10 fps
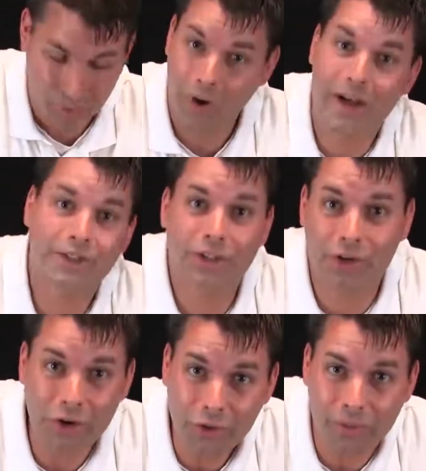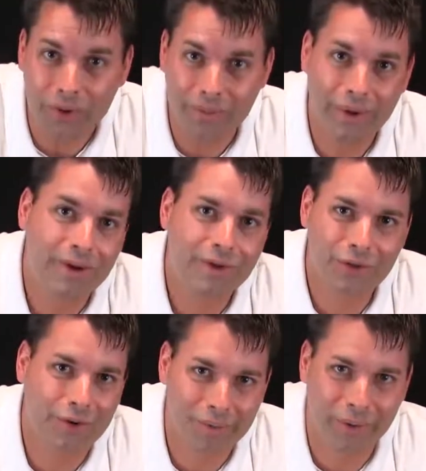Why is the earthworm
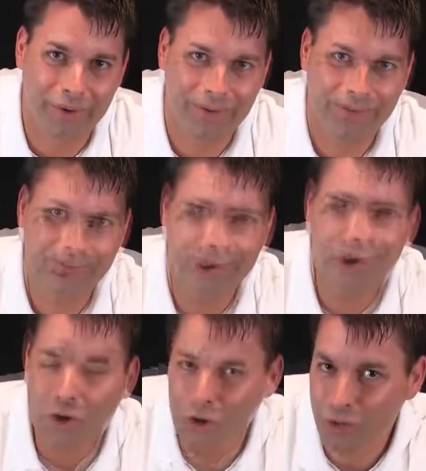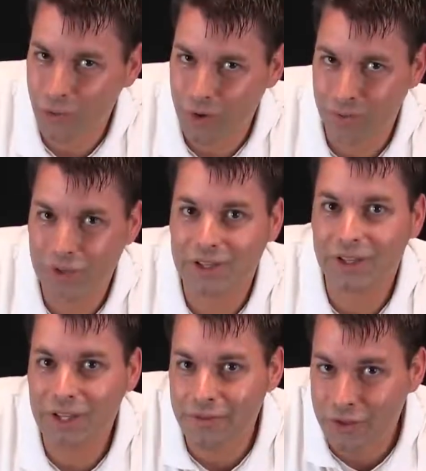so important? Earthworms
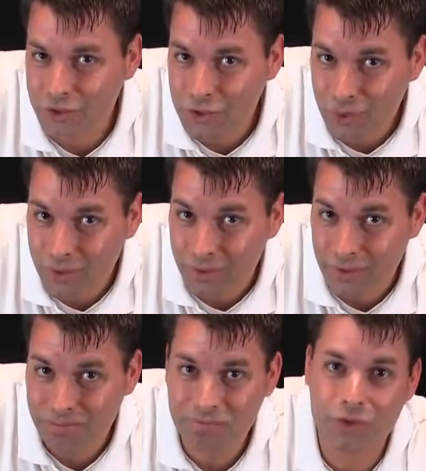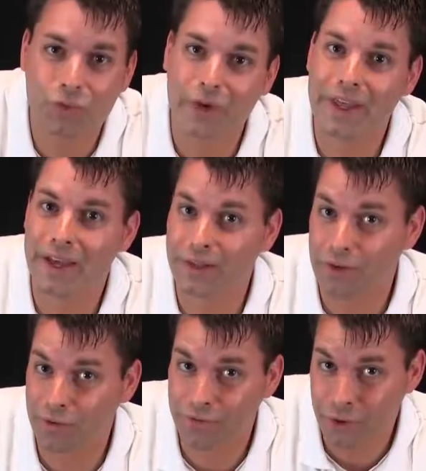live in the soil. It's where they get
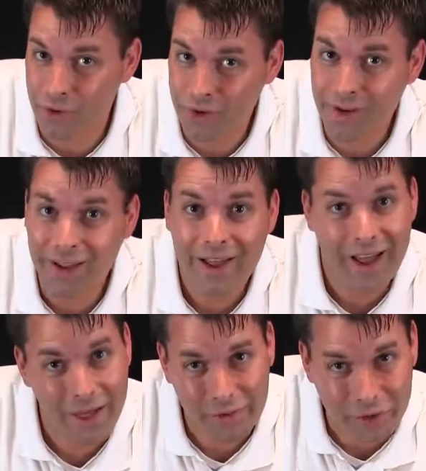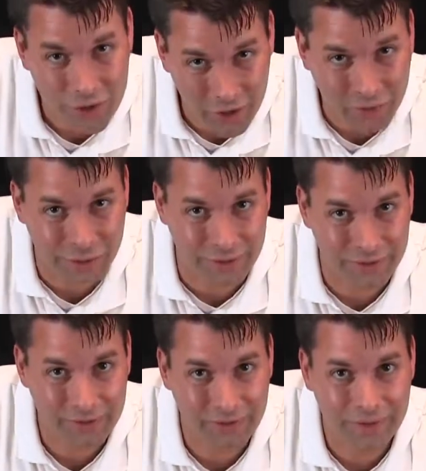their food and their shelter.